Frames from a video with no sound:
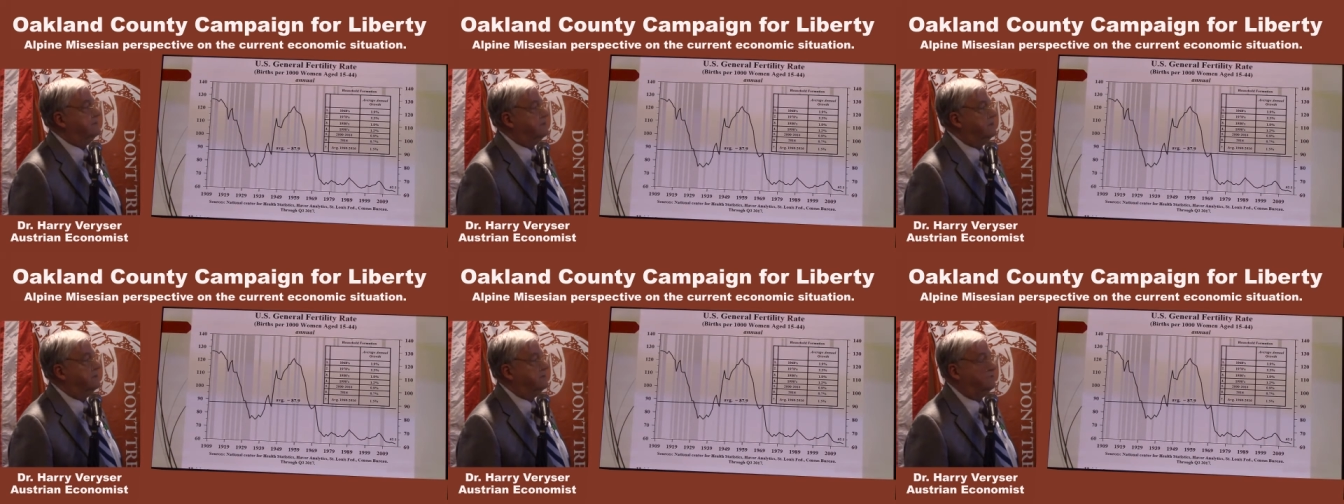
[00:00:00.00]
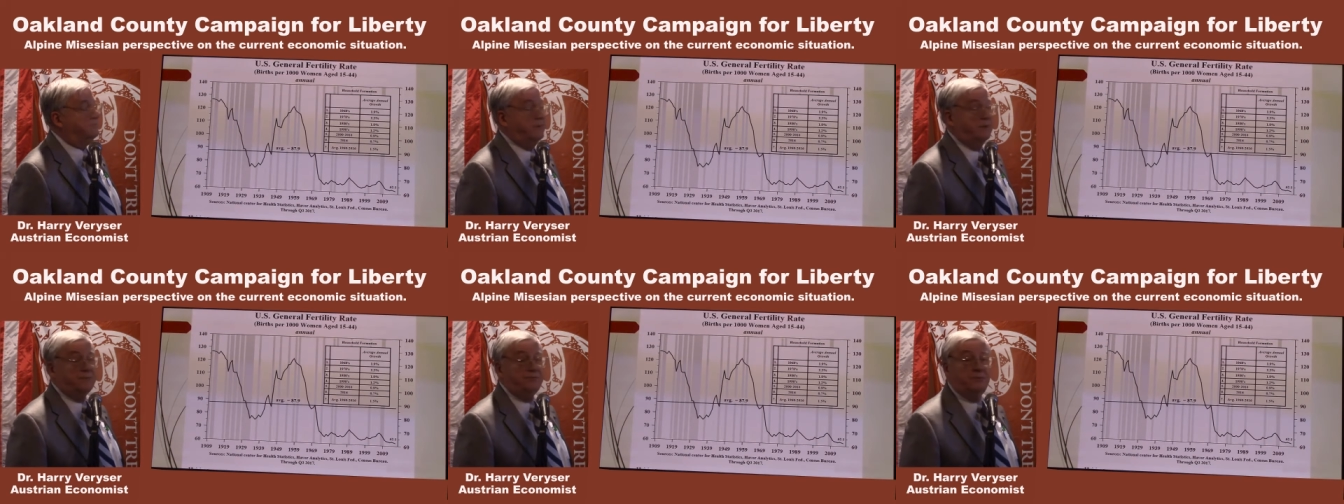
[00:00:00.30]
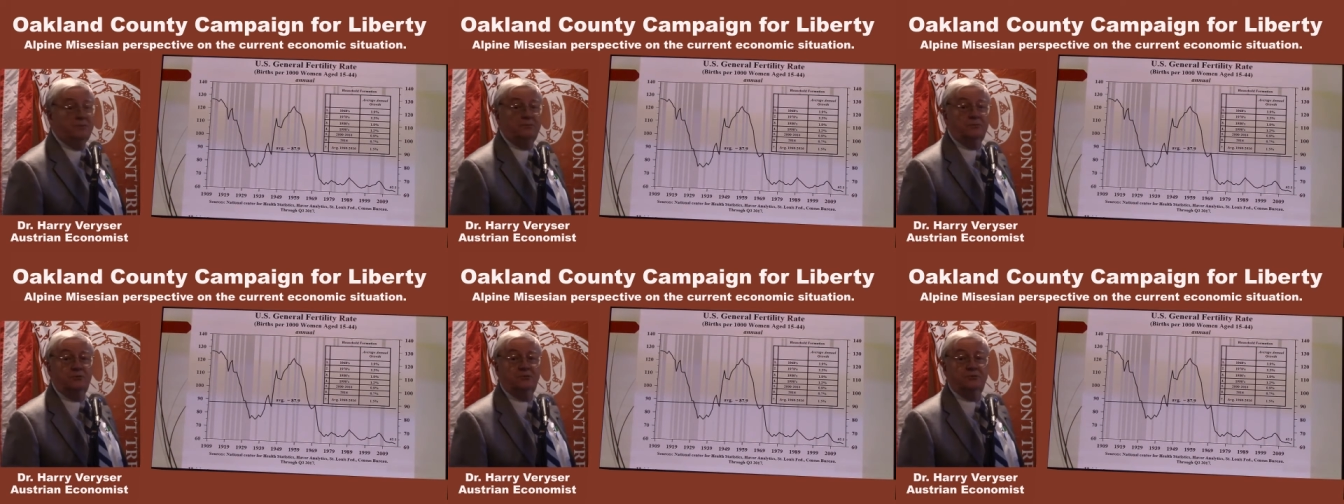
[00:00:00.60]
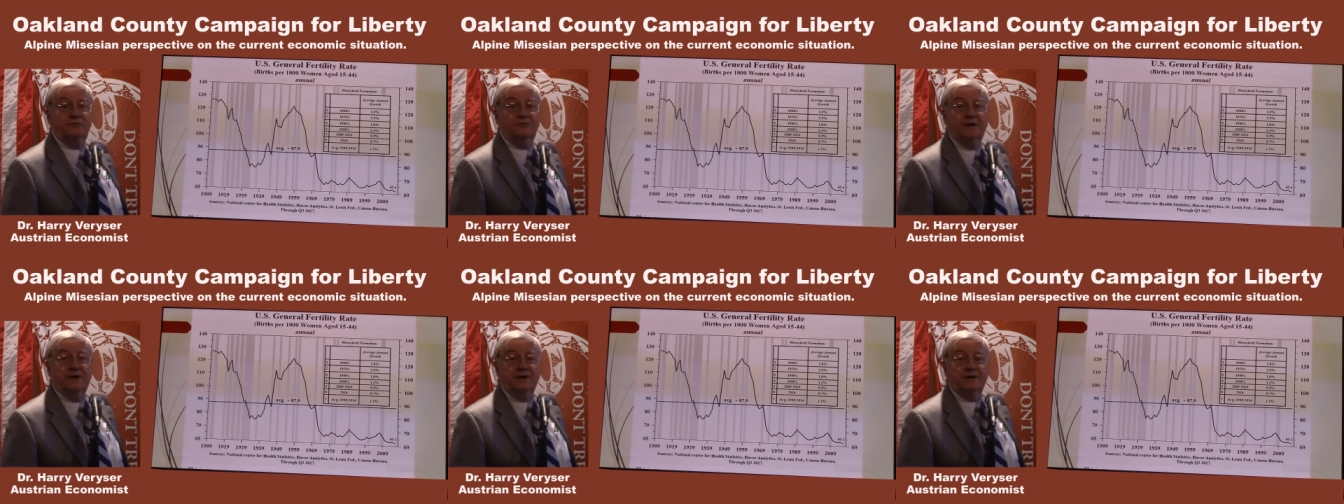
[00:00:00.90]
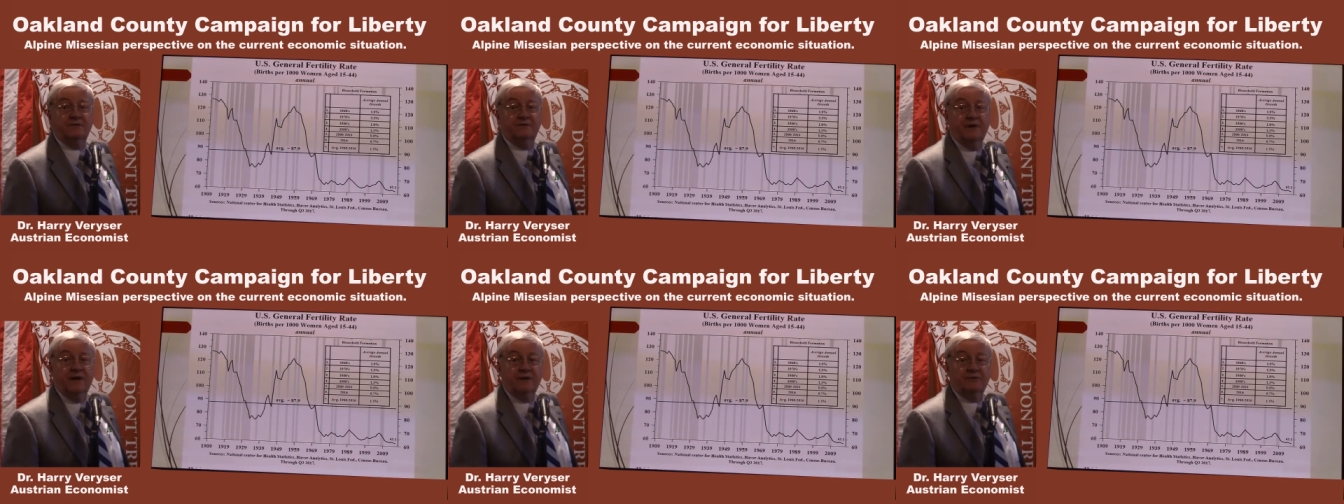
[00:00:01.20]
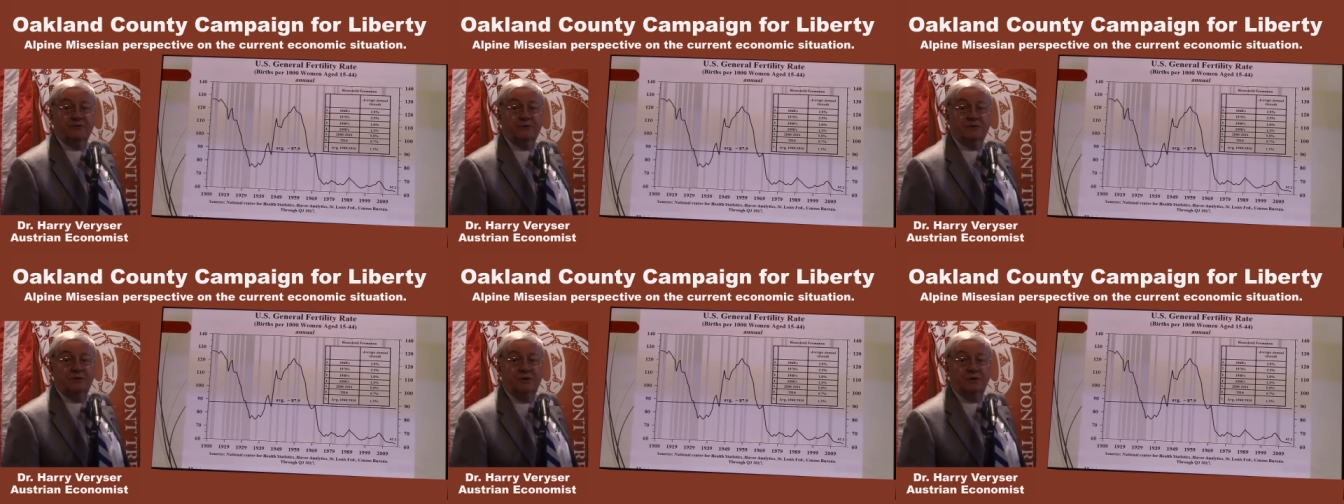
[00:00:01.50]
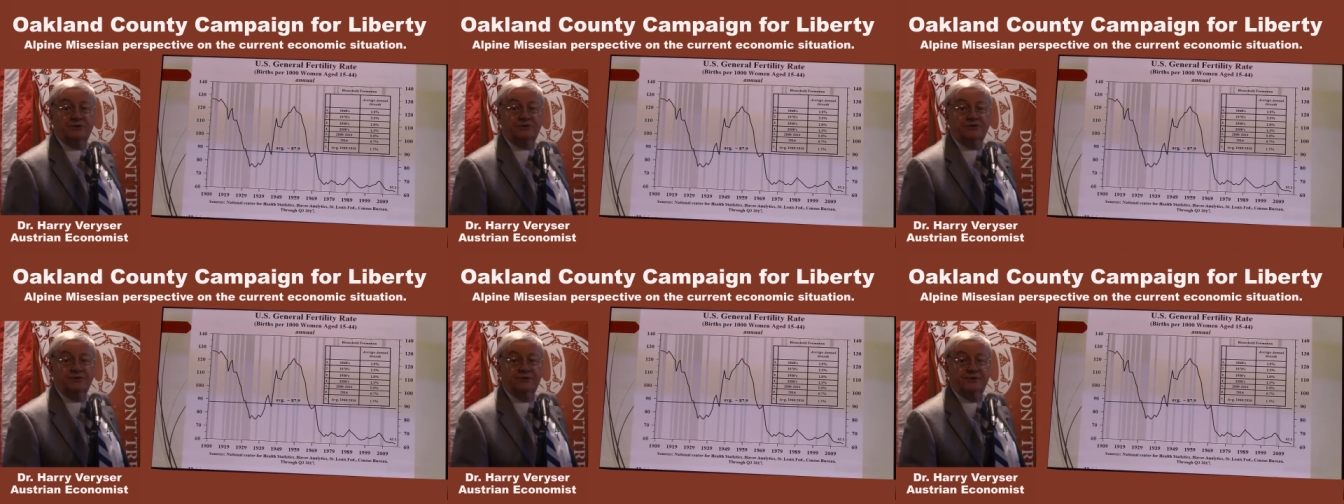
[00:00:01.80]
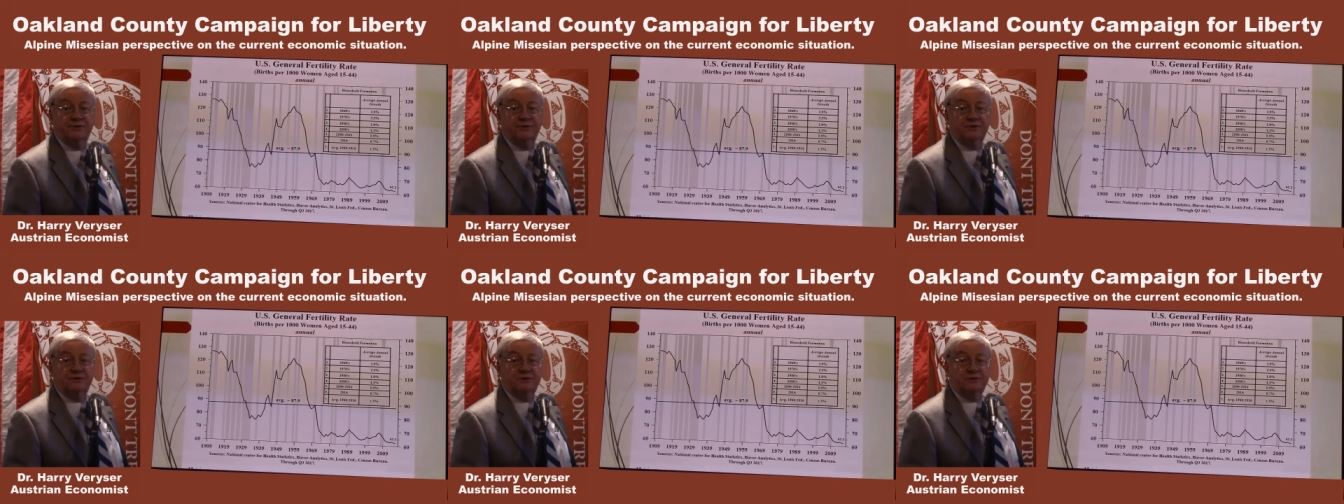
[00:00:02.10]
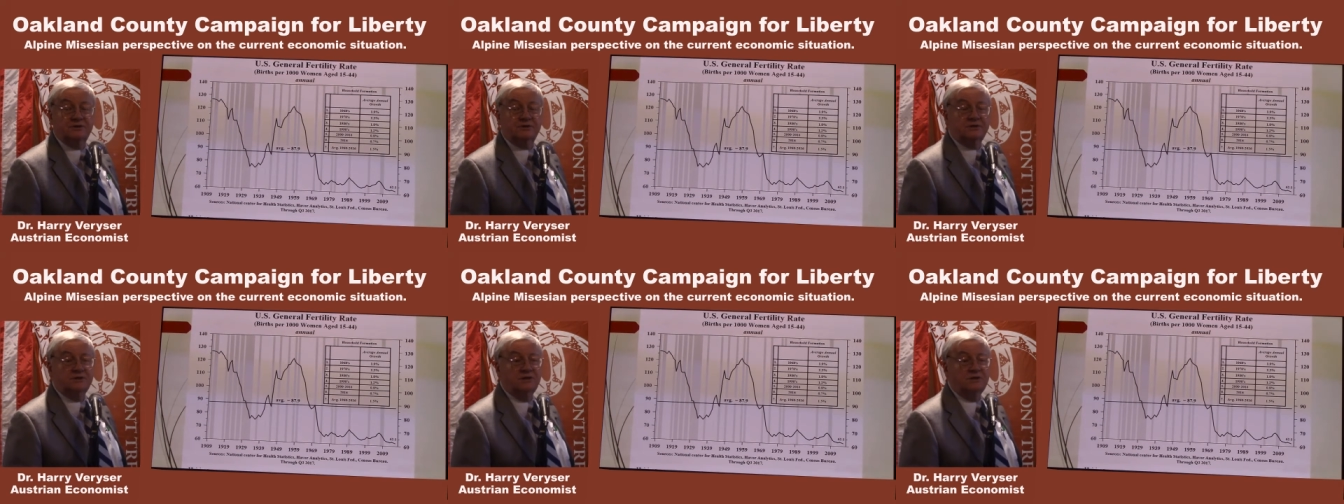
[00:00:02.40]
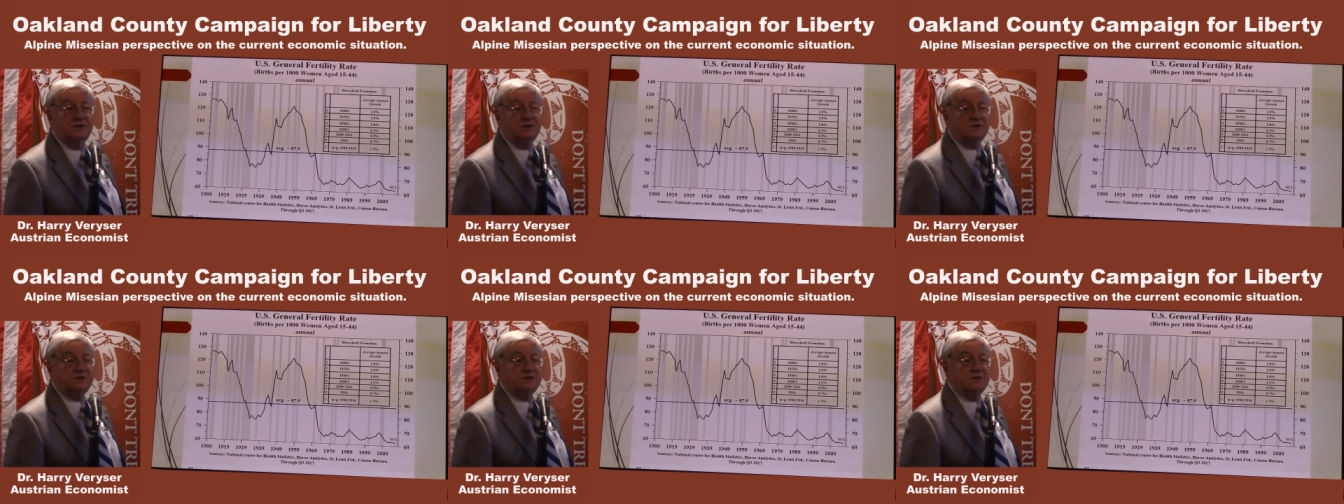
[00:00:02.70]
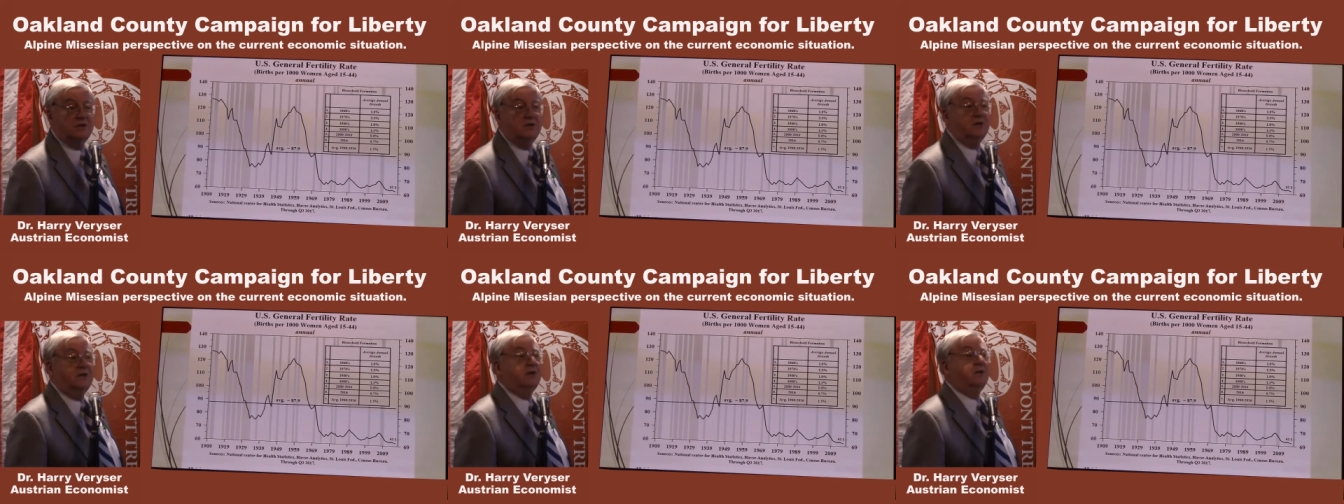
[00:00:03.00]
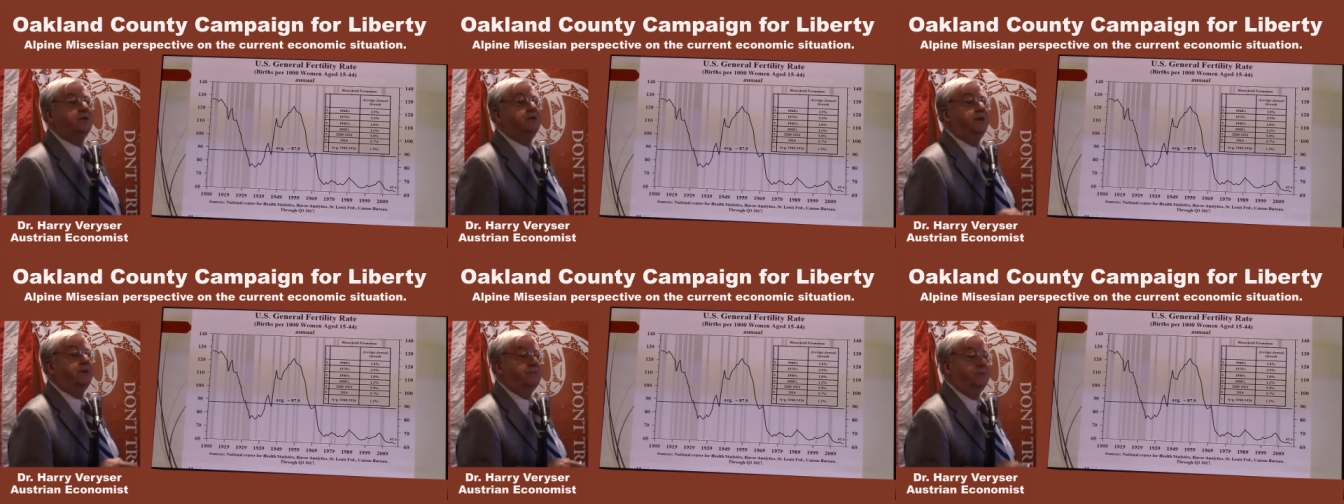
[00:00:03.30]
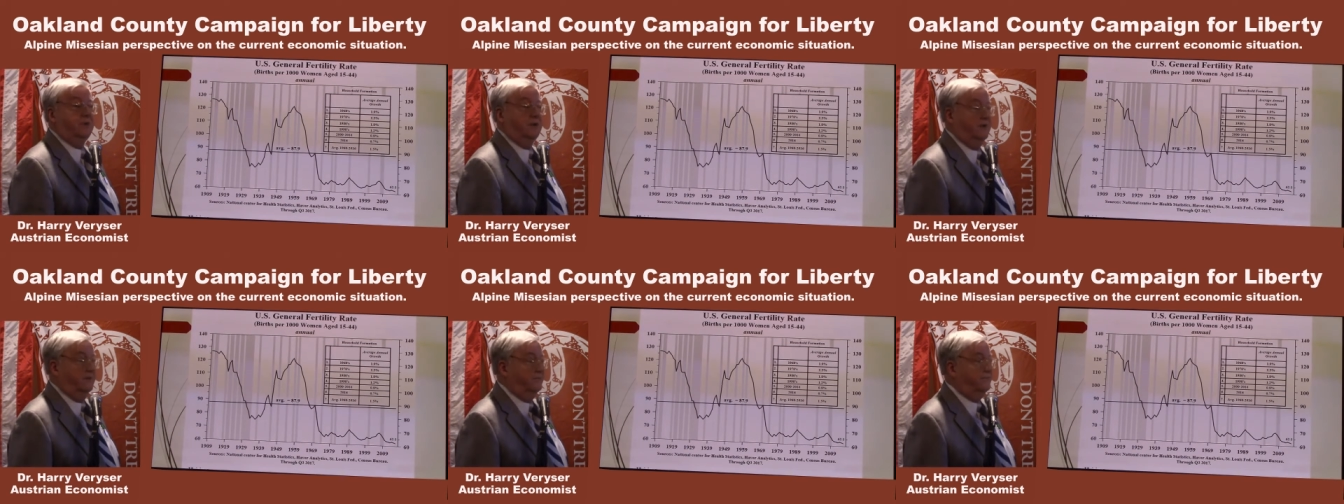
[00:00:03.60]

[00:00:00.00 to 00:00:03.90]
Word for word: as people move out of agriculture into the cities, they will have